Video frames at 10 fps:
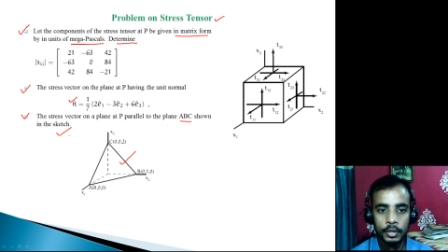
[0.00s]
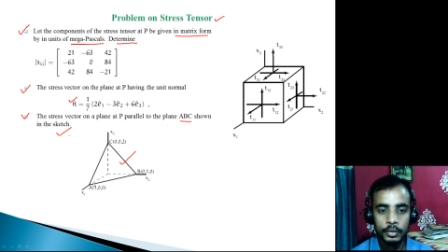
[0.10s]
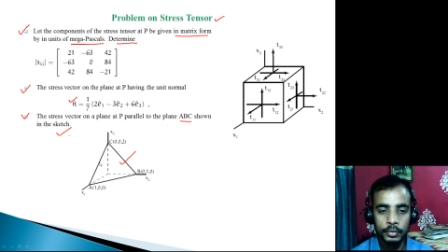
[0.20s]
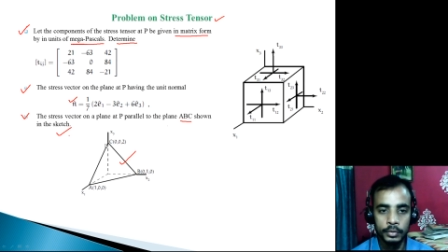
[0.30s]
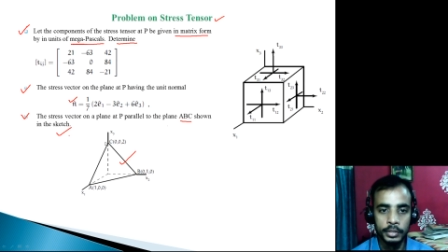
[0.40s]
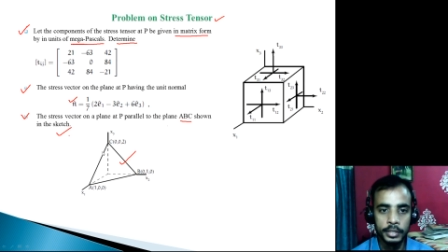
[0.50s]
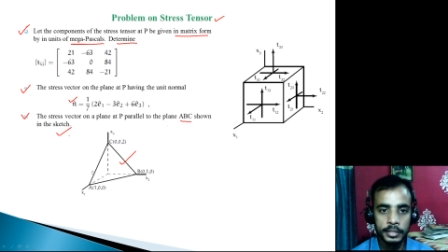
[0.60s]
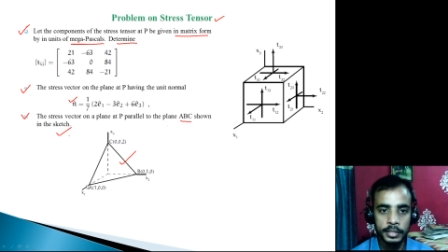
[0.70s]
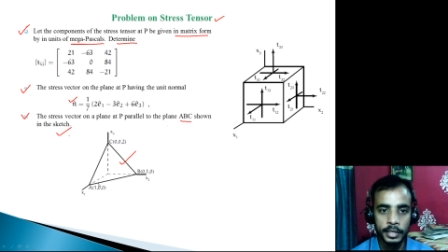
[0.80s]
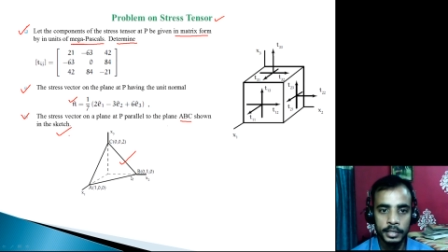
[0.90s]
So this is the
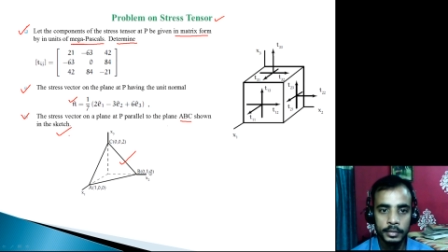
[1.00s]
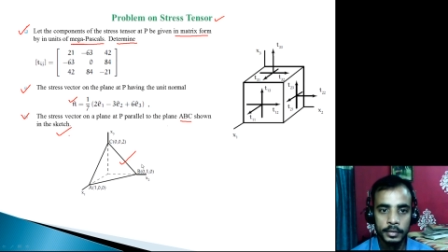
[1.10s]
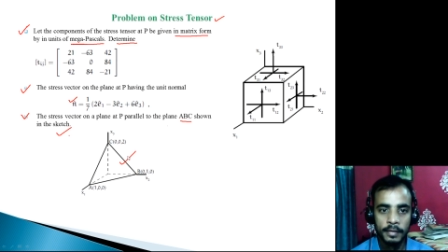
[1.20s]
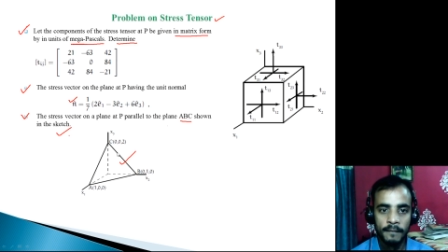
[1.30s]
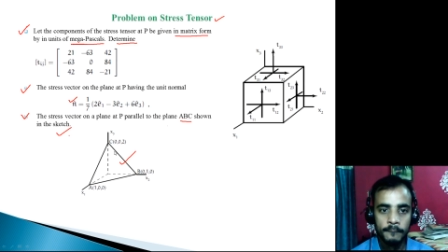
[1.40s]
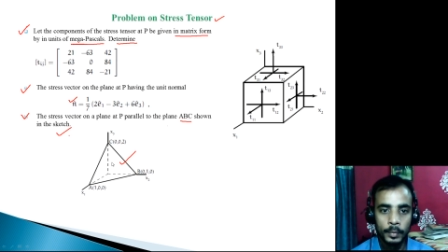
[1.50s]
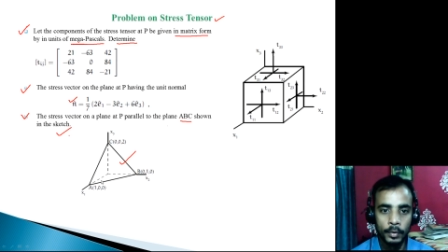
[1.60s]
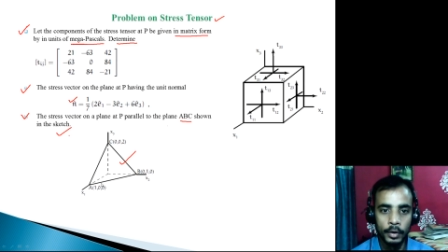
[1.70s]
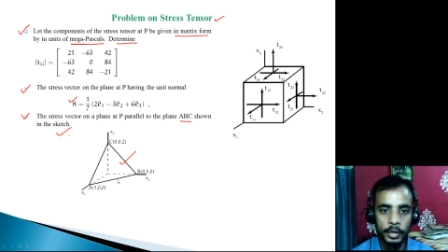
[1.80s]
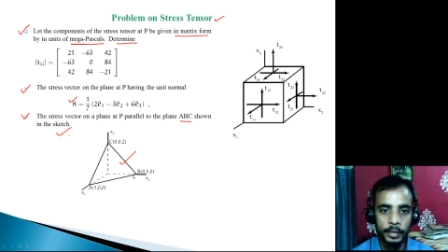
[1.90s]
sketch
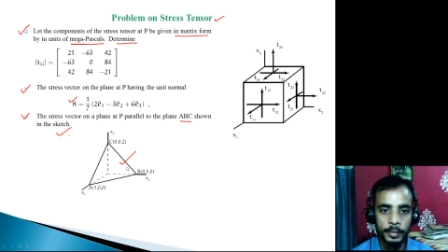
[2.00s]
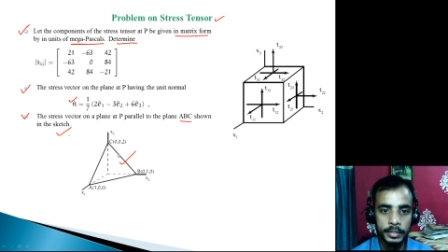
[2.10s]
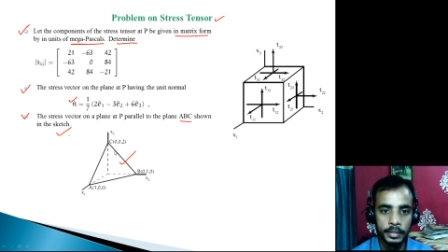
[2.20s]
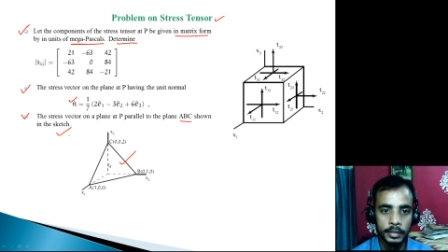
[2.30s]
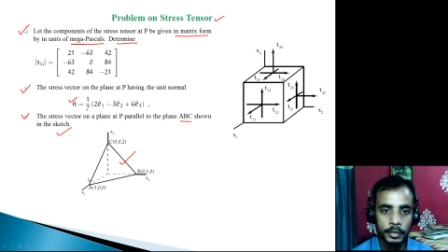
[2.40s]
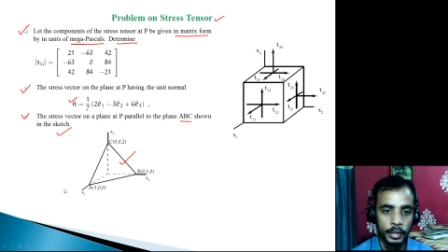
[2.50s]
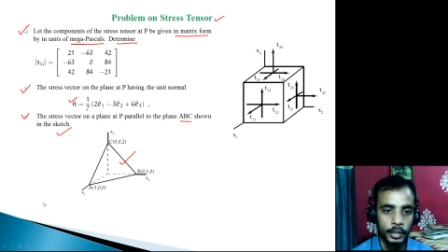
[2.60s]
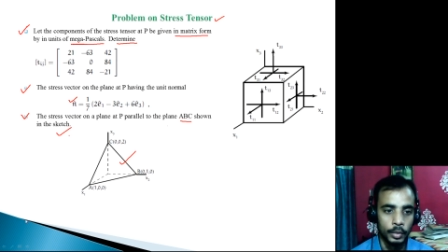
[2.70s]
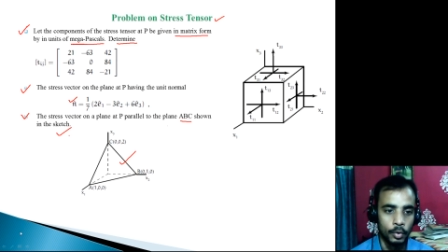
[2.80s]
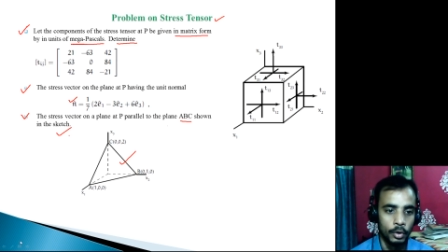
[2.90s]
for ABC and the
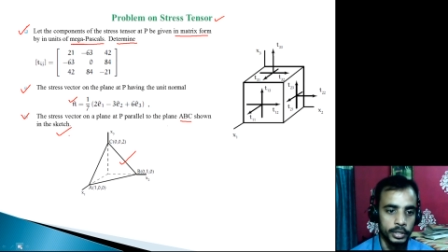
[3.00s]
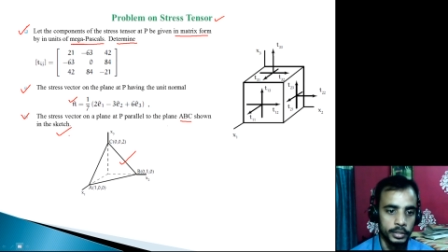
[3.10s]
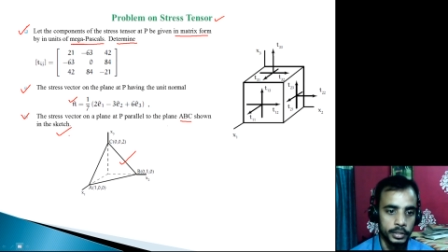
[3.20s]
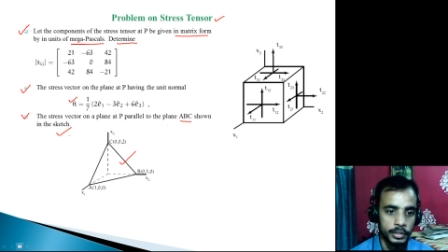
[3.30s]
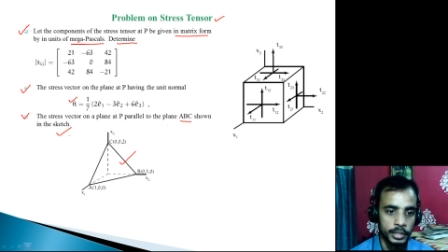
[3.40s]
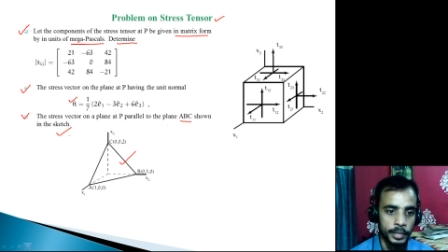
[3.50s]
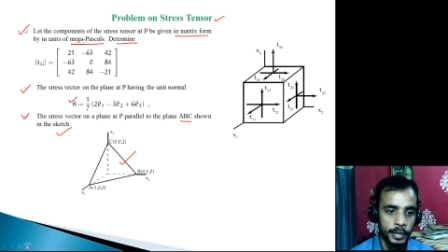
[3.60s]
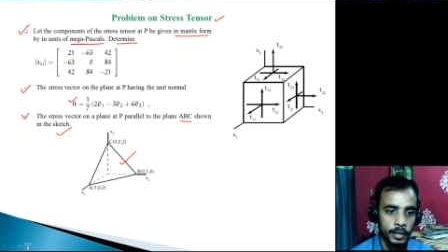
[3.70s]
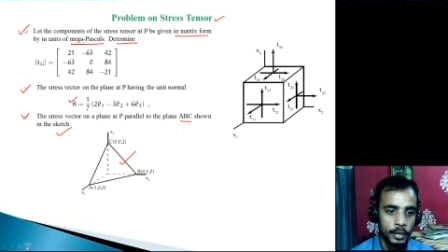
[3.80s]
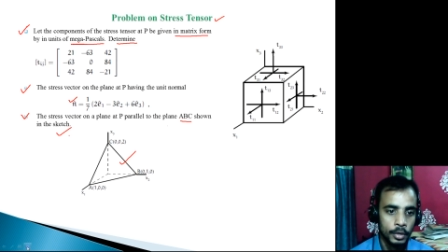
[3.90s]
coordinates given.
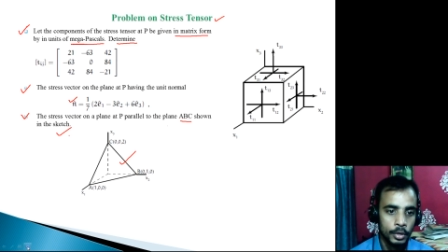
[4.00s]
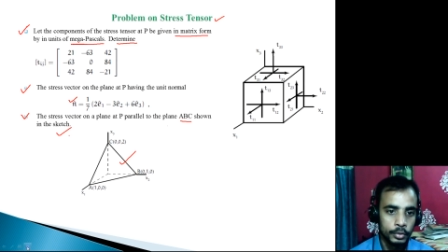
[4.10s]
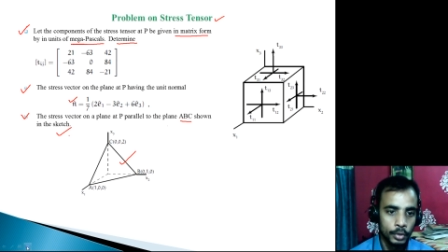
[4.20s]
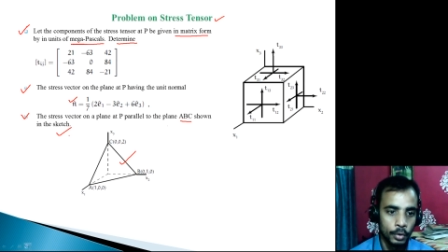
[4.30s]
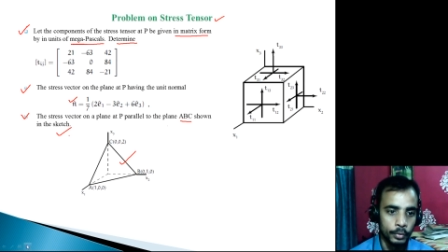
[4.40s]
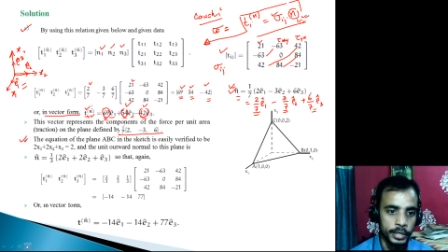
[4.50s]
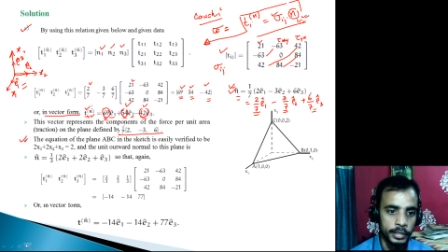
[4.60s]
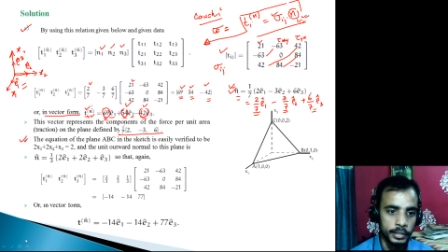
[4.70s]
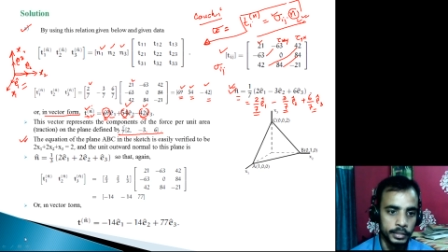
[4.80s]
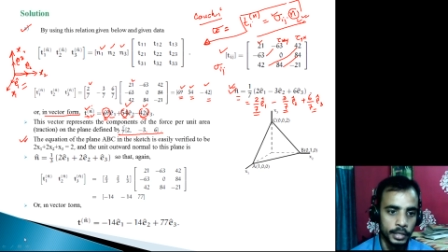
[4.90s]
So we
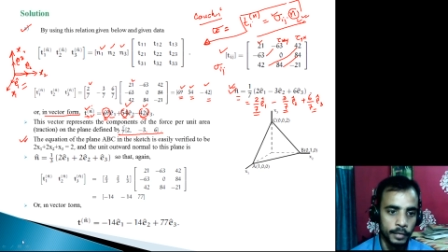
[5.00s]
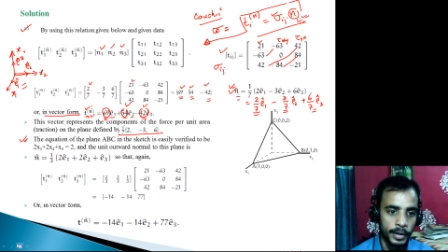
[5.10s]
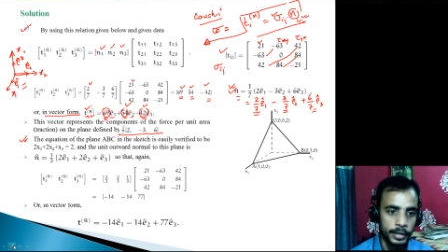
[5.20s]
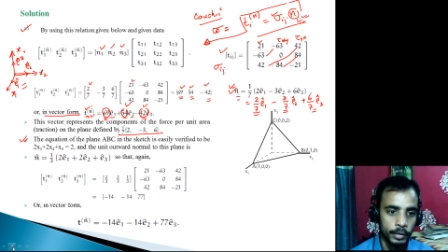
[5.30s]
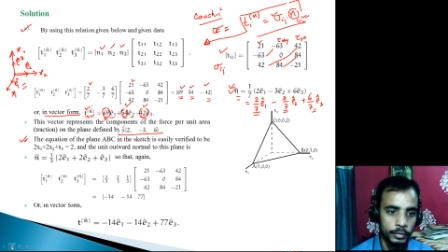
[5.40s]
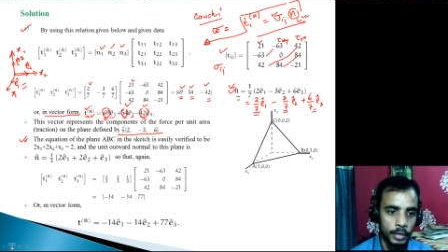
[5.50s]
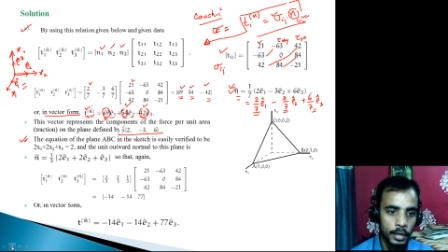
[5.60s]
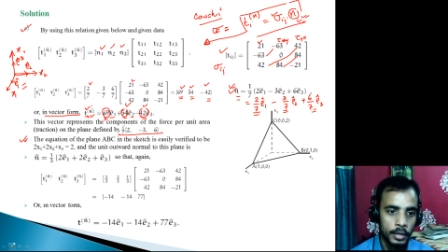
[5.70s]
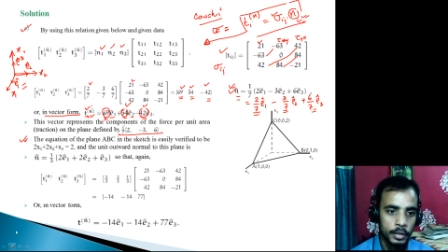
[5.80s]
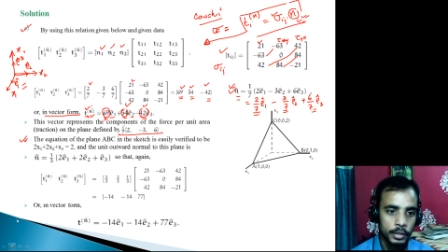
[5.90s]
can easily find out the
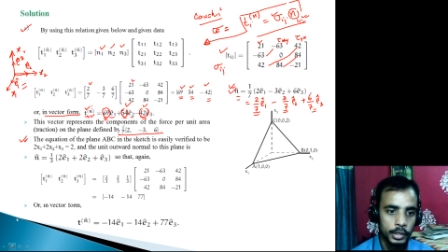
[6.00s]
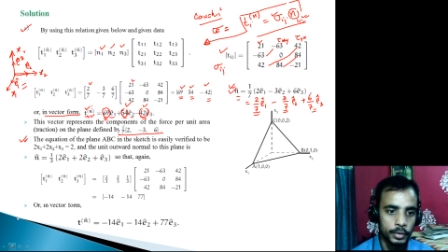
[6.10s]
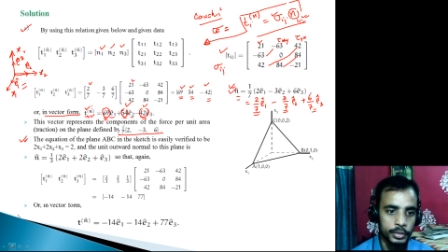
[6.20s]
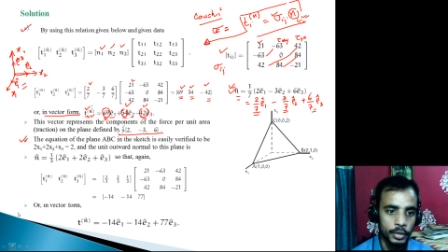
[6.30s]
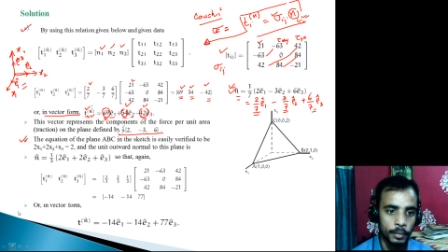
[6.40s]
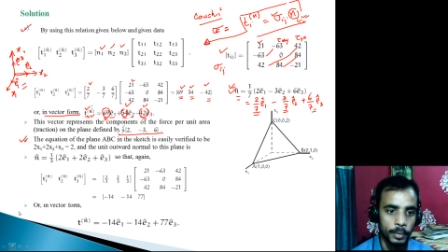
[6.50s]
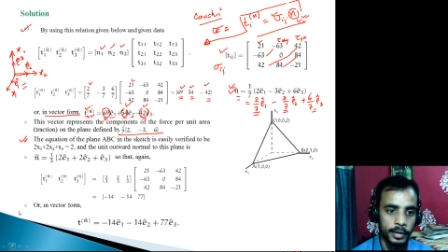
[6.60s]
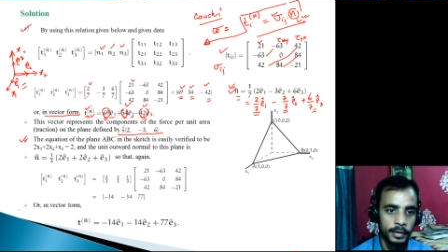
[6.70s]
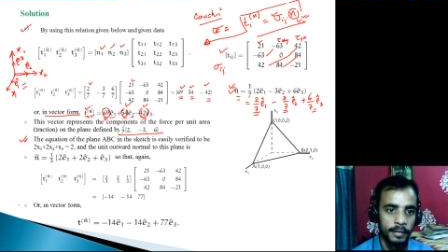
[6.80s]
equation of plane.